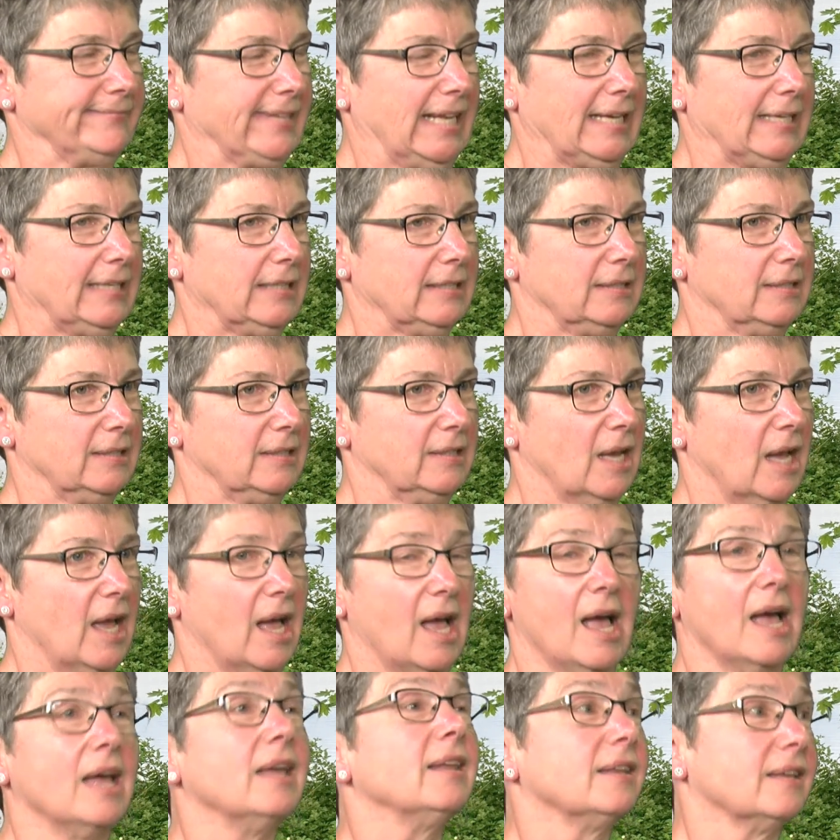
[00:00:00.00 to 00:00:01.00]
Yeah.
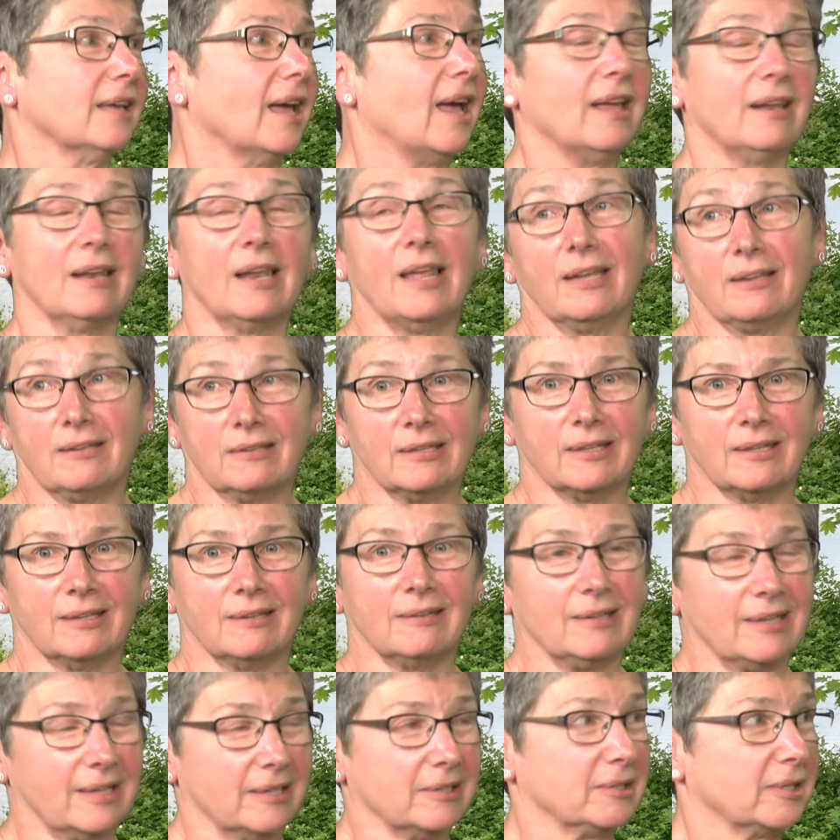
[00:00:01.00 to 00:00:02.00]
I, I like
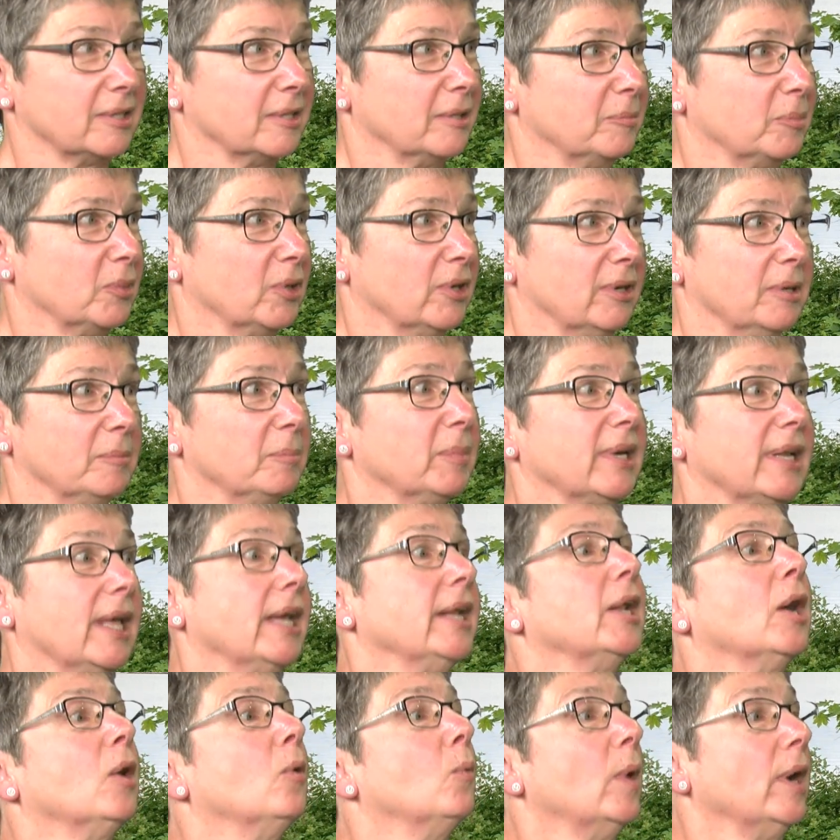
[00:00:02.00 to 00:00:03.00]
Little House on the Prairie, right. but I
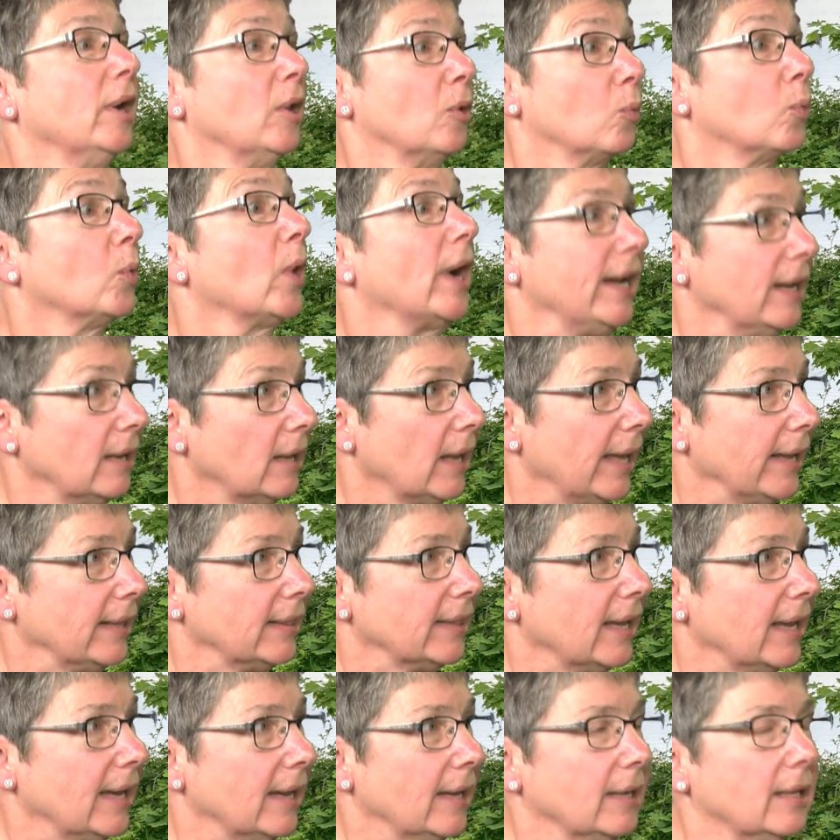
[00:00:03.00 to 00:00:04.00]
don't want to write like right.
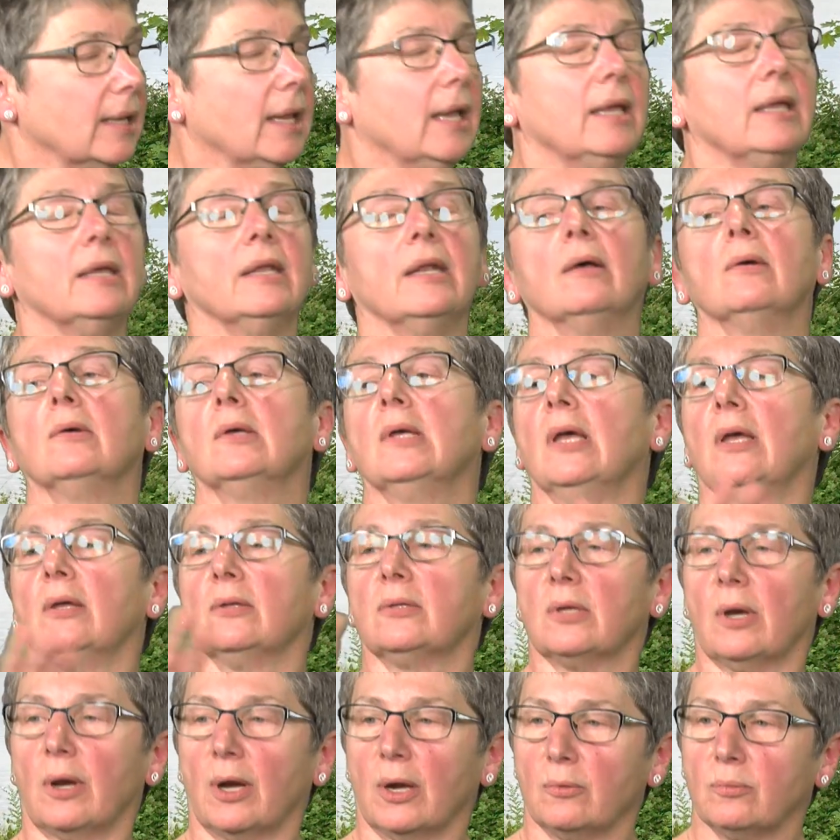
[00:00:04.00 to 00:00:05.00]
that, you know?
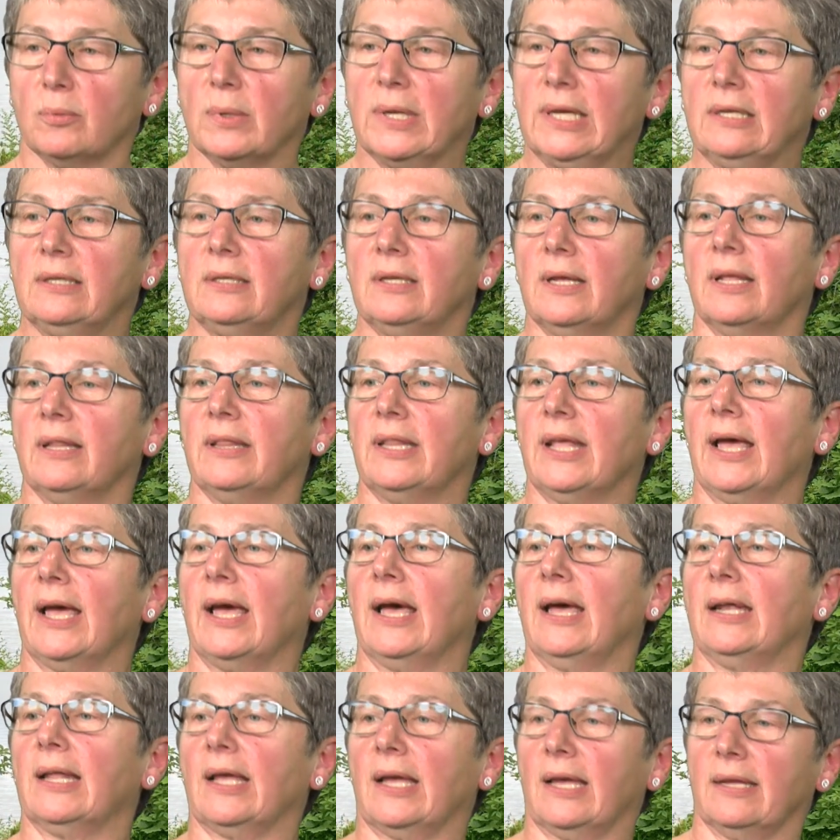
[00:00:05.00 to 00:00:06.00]
So I redid
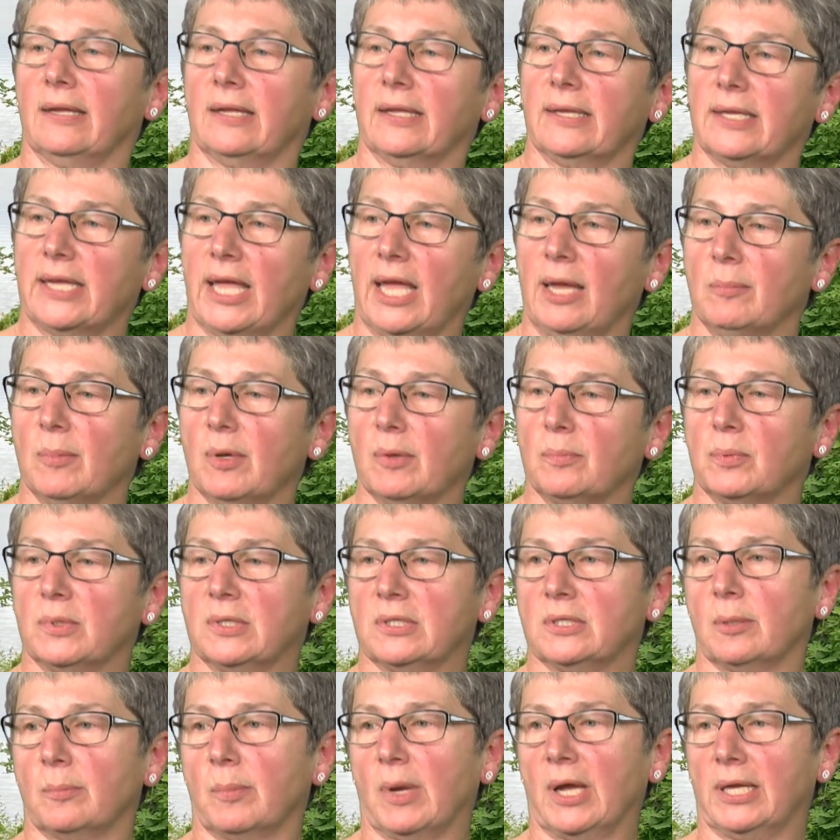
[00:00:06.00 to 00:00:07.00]
that. I came up with
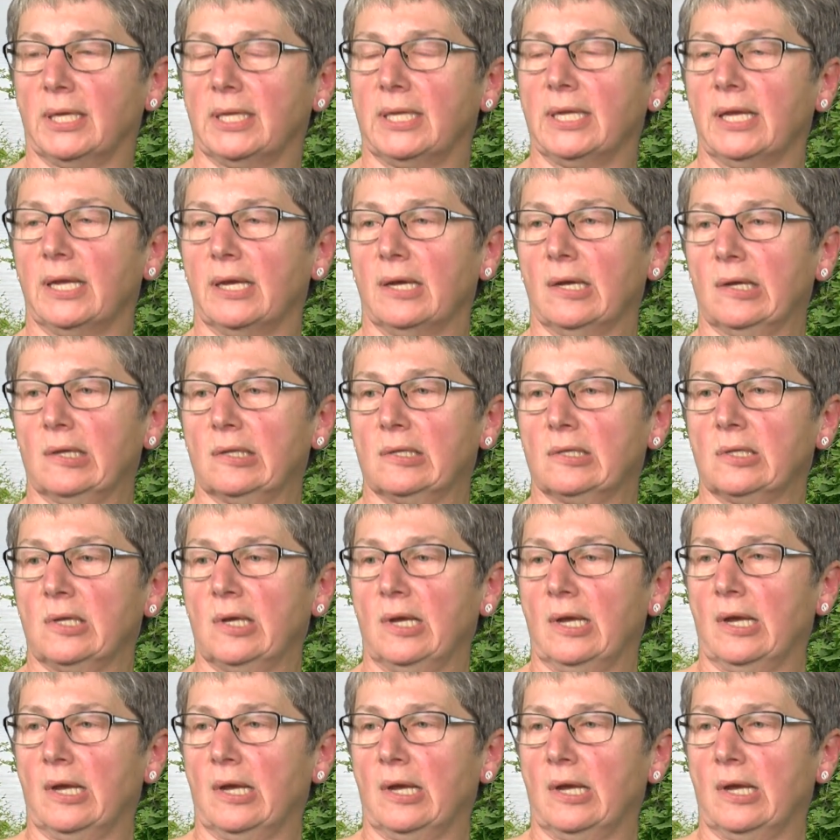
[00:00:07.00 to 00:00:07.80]
some ideas.